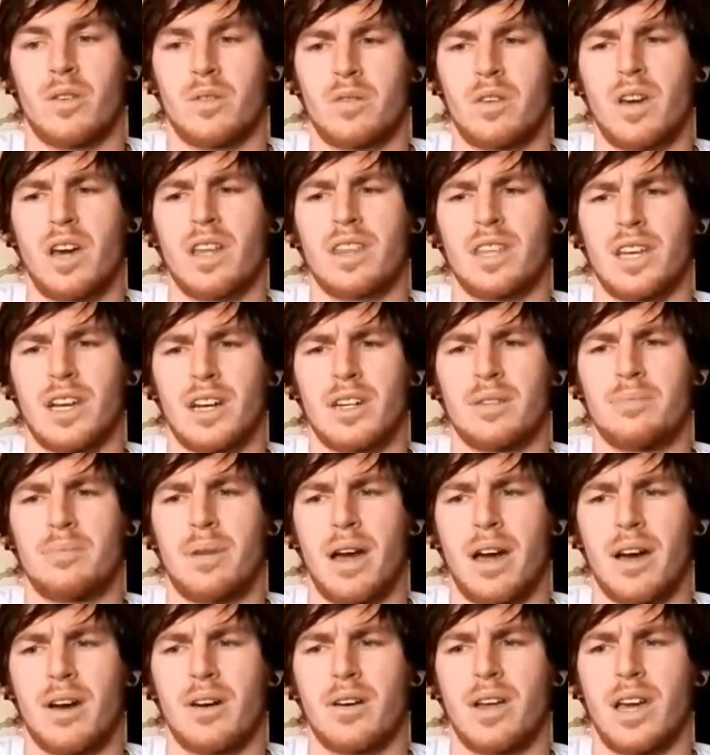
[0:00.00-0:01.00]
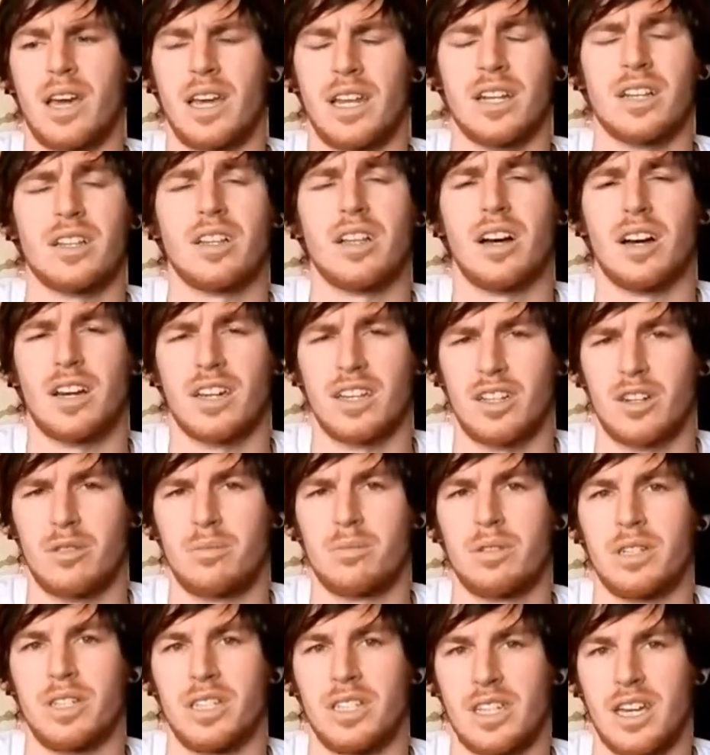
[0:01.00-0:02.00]
got there at about 8 o'clock. It
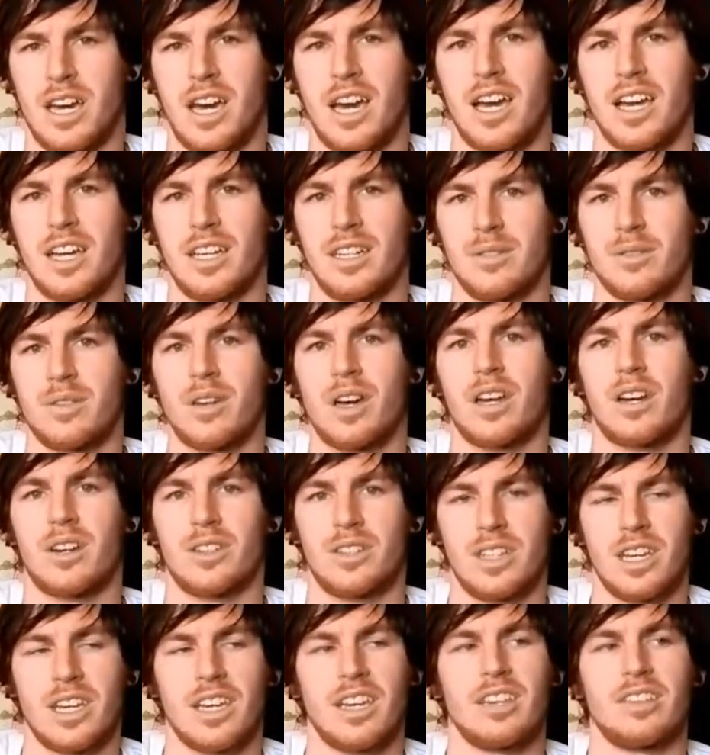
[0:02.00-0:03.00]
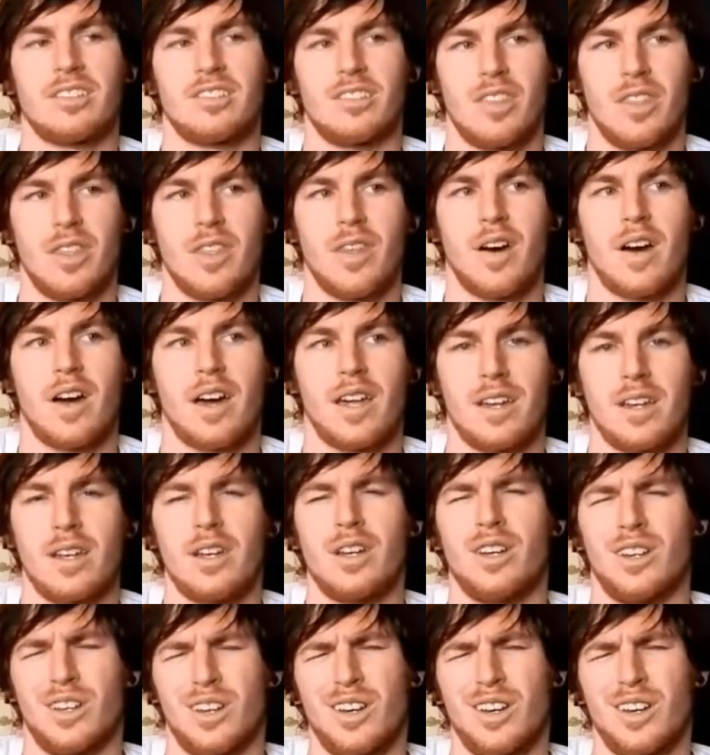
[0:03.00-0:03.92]
opened at 9, got our tickets, and thought,